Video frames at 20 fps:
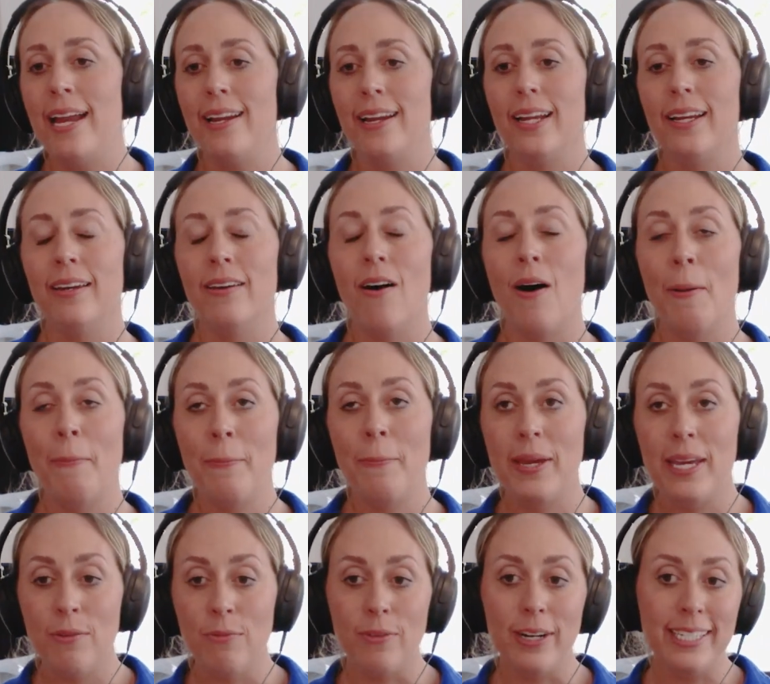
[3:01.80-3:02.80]
and it not
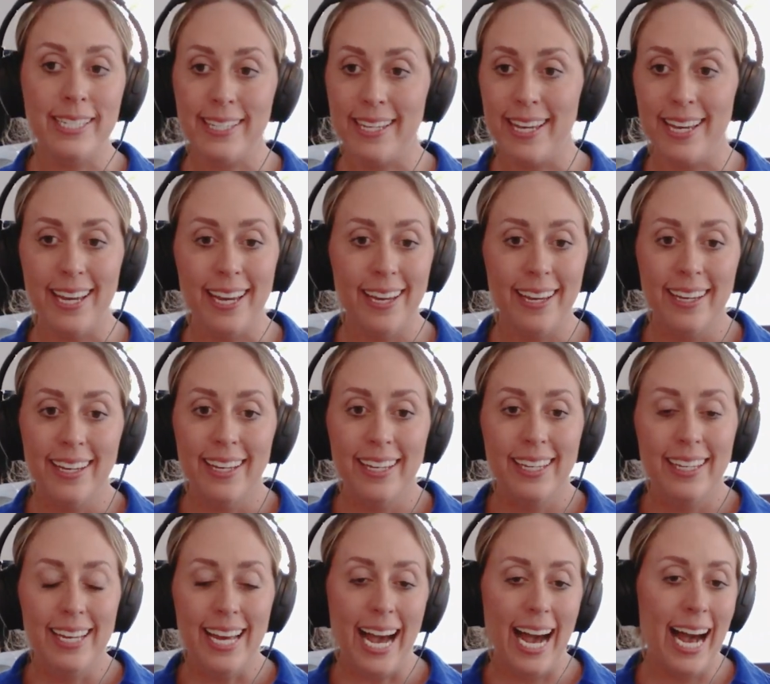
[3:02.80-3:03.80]
be risky
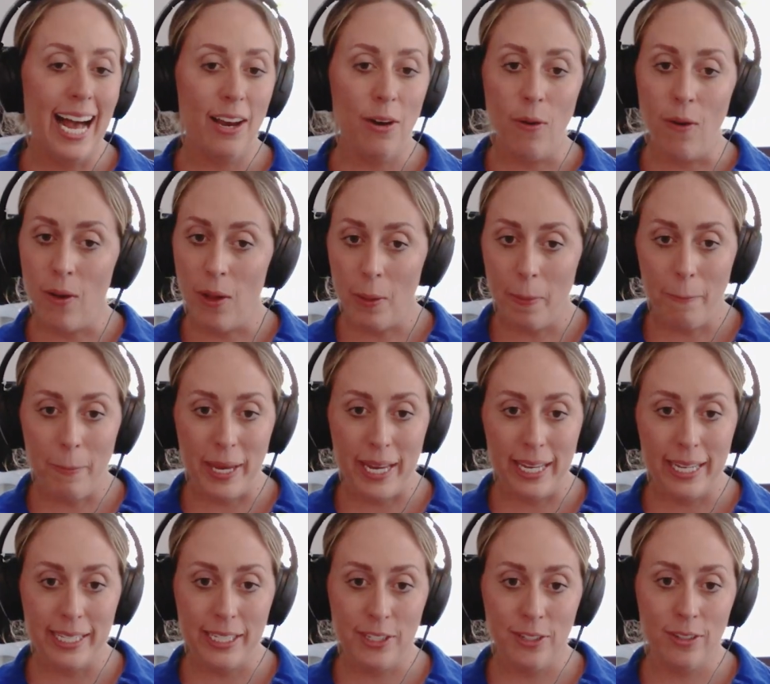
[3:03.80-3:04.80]
at all
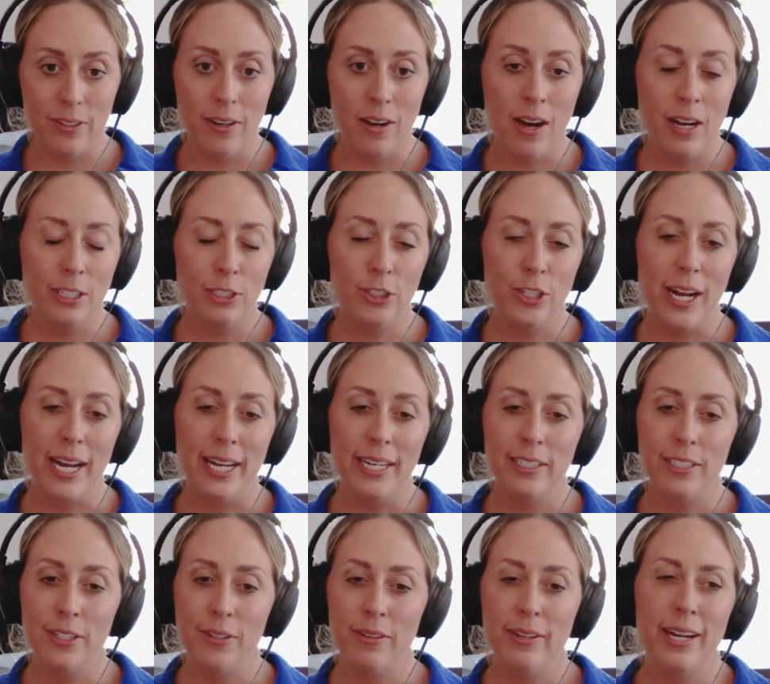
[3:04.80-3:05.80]
because you're not trying
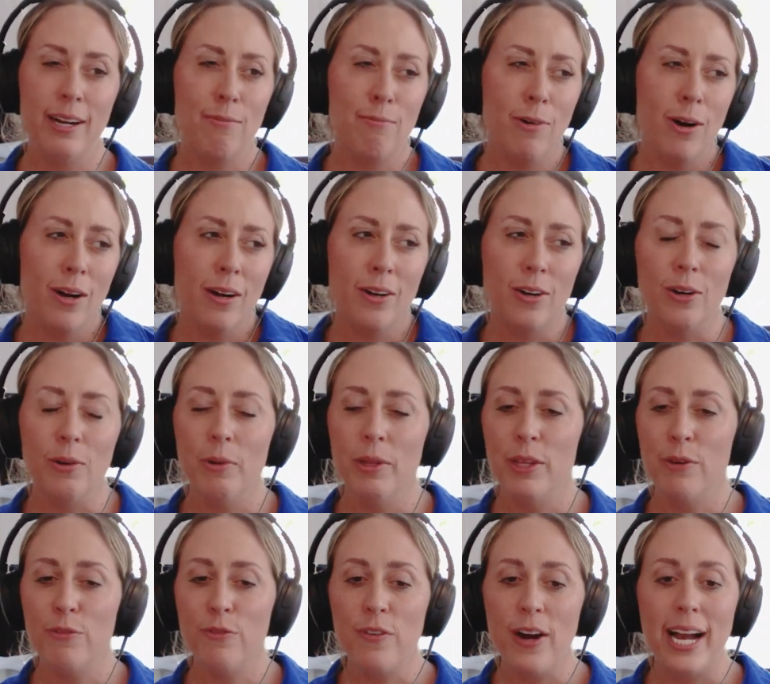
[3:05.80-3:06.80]
to do it at work or with
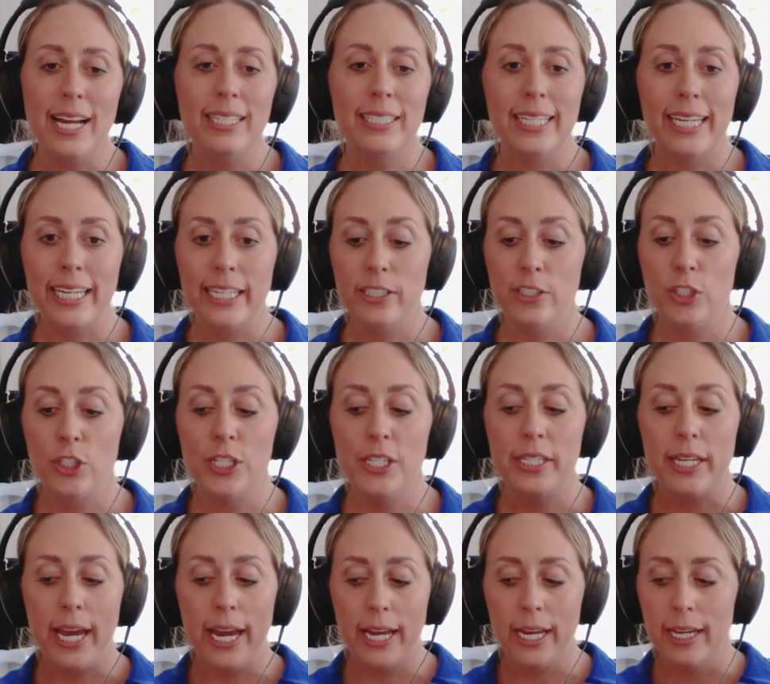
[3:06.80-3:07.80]
a friend. Like it's
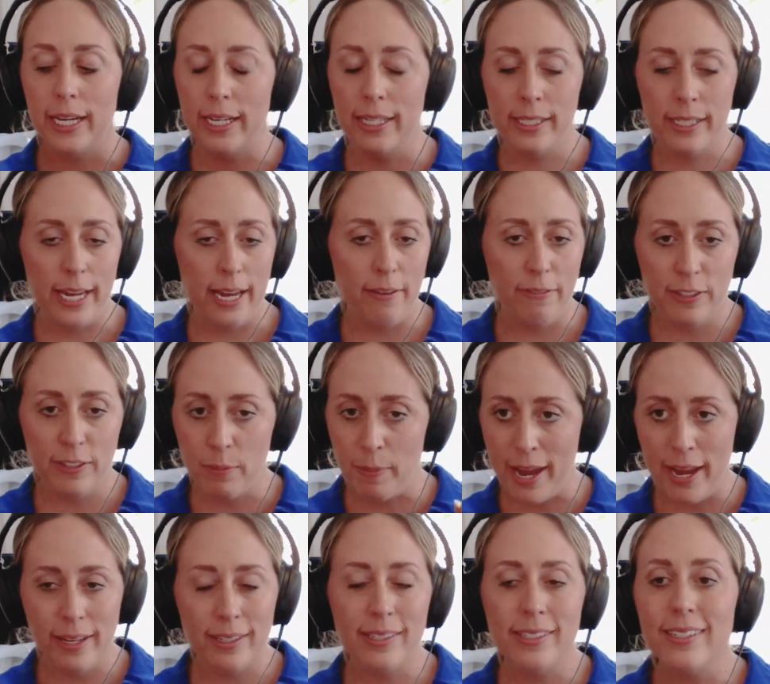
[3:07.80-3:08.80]
just like a safe
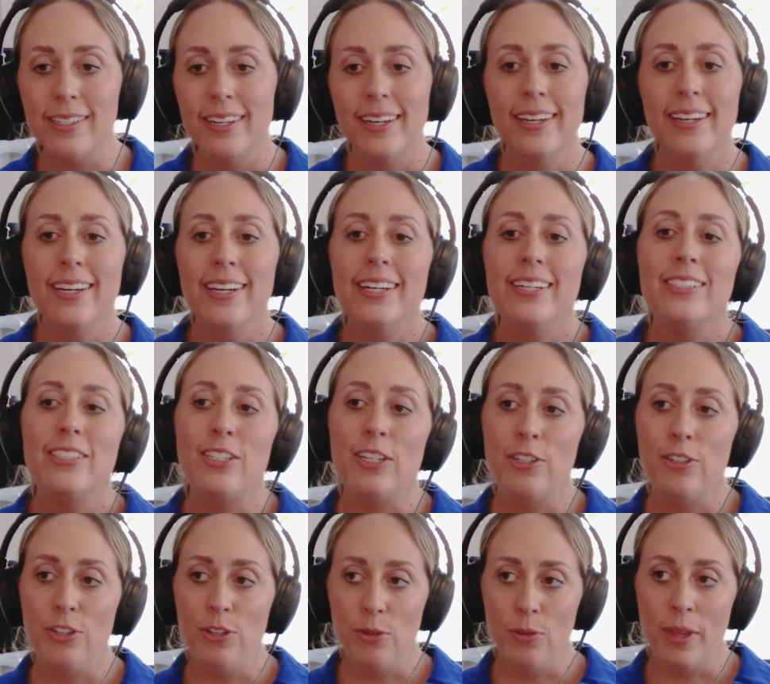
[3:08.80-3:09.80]
space
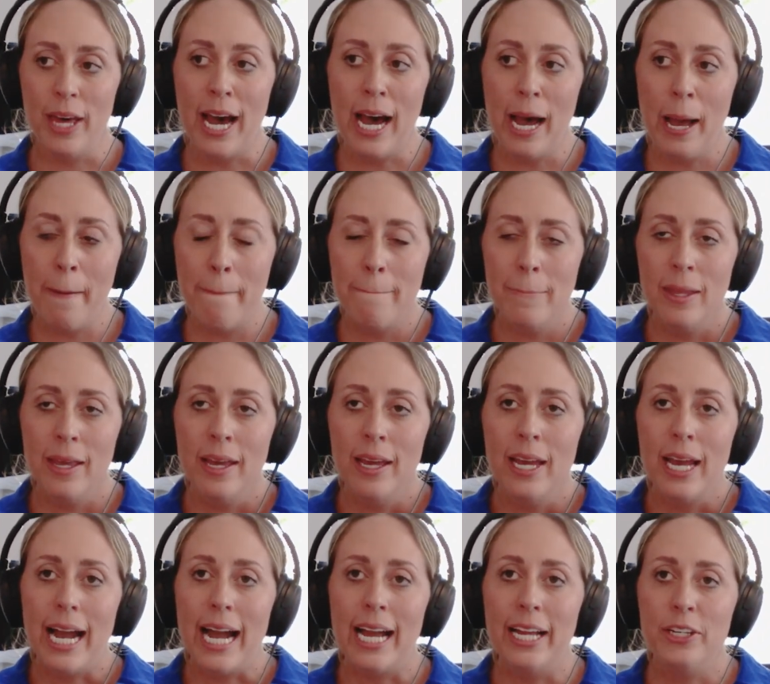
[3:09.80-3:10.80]
to do that.
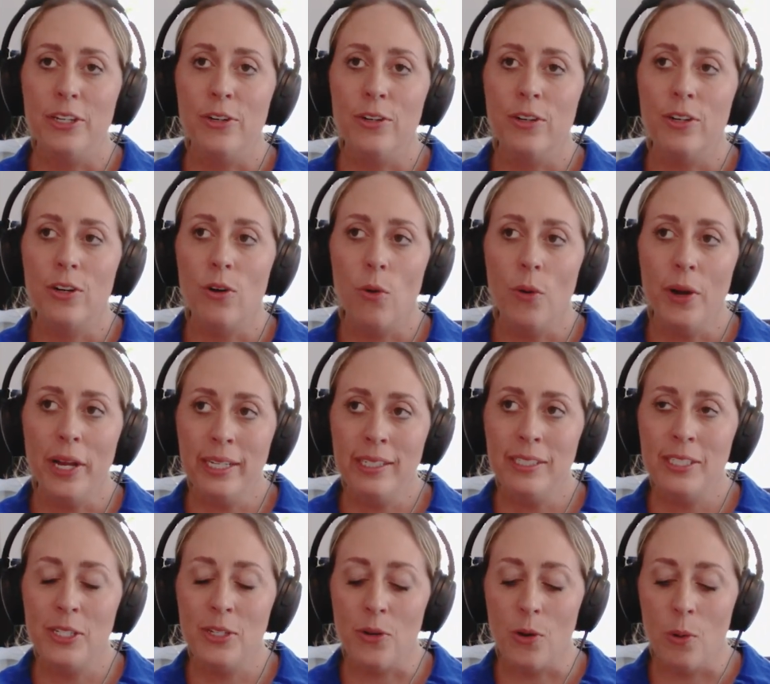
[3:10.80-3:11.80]
And you're
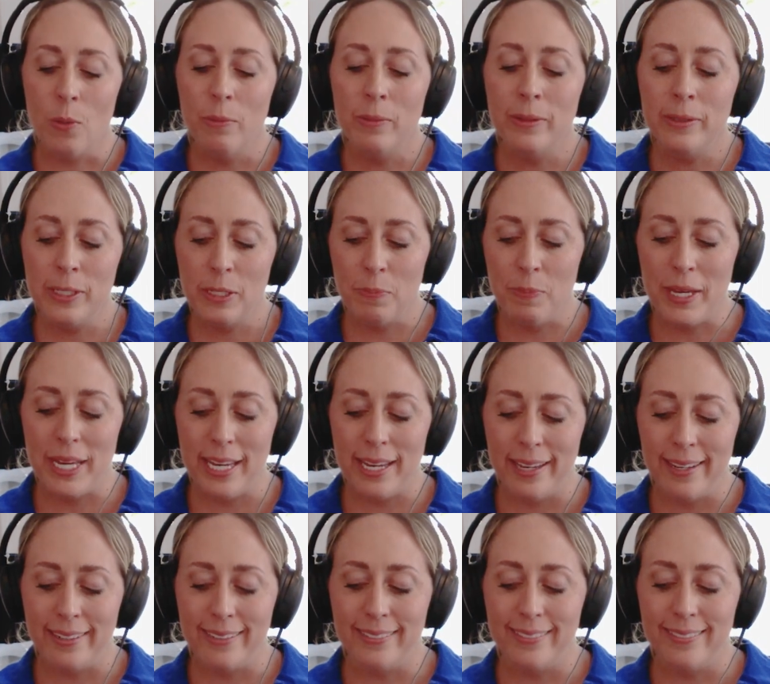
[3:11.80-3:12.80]
going to almost
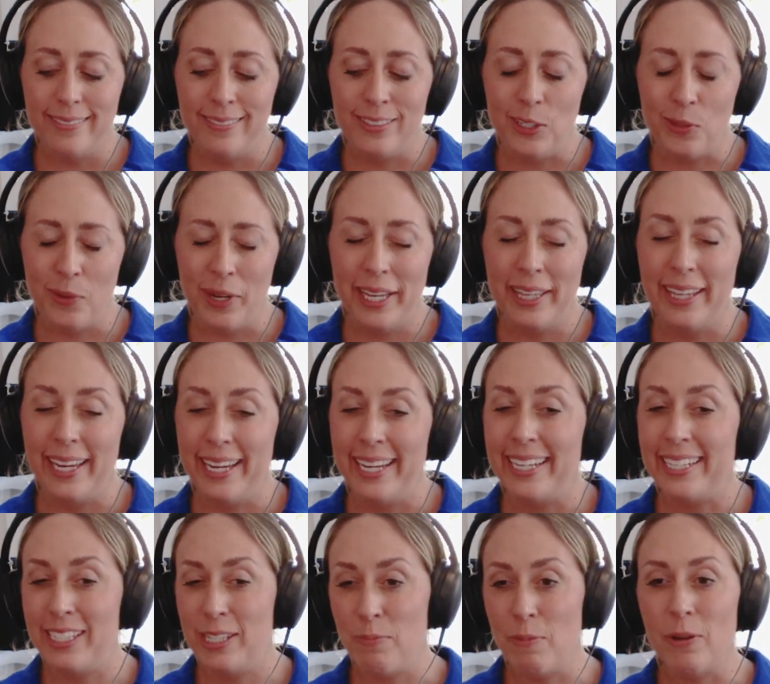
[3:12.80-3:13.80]
be doing like
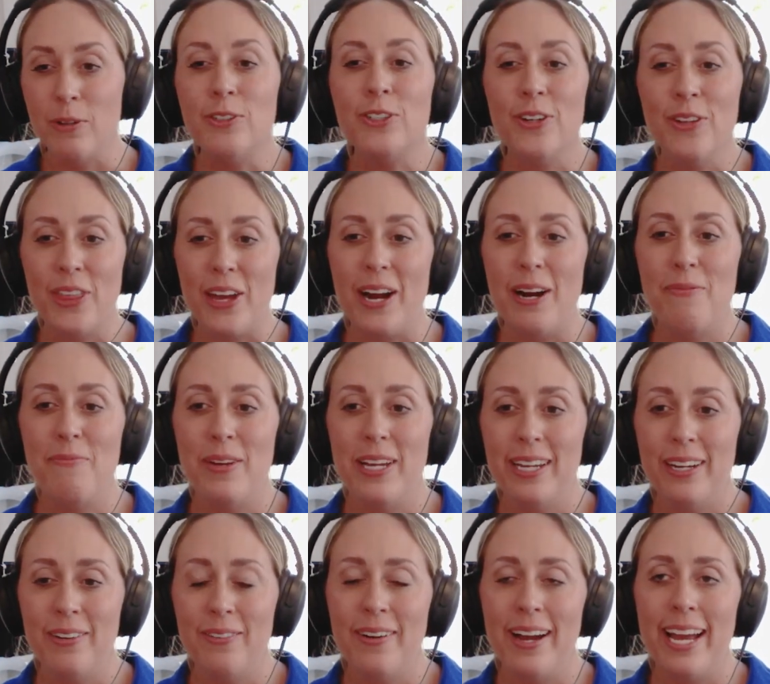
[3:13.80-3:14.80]
exposure therapy
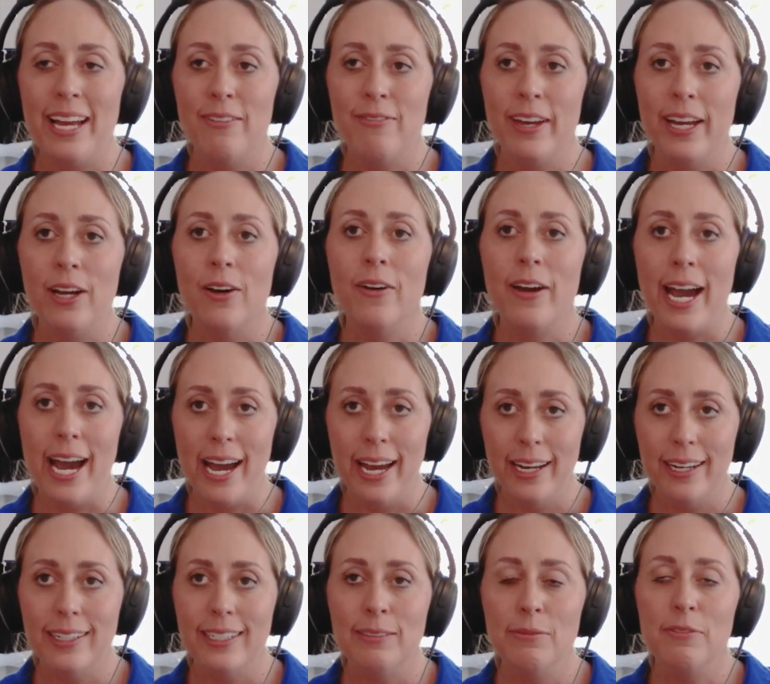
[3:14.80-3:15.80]
in a way of like,
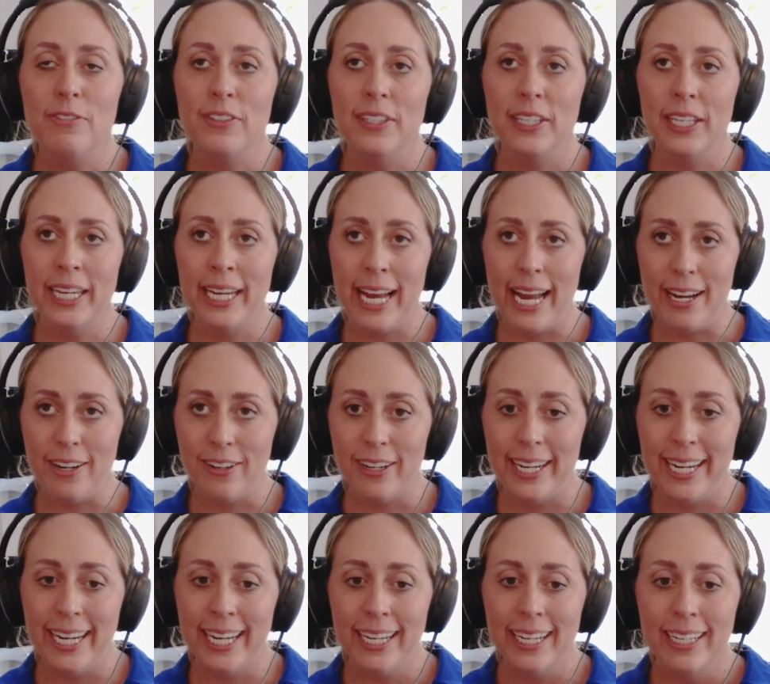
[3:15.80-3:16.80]
okay, I'm feeling
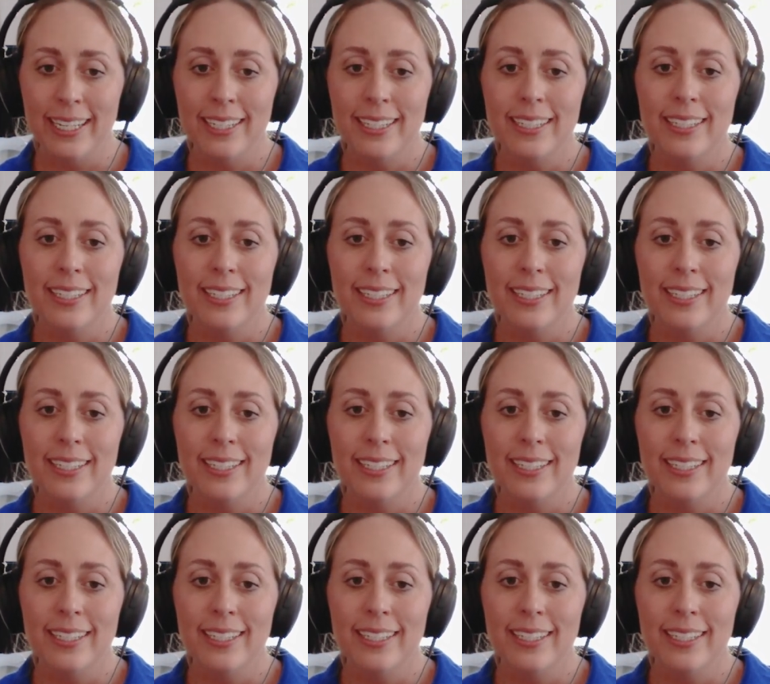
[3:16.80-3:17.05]
angry.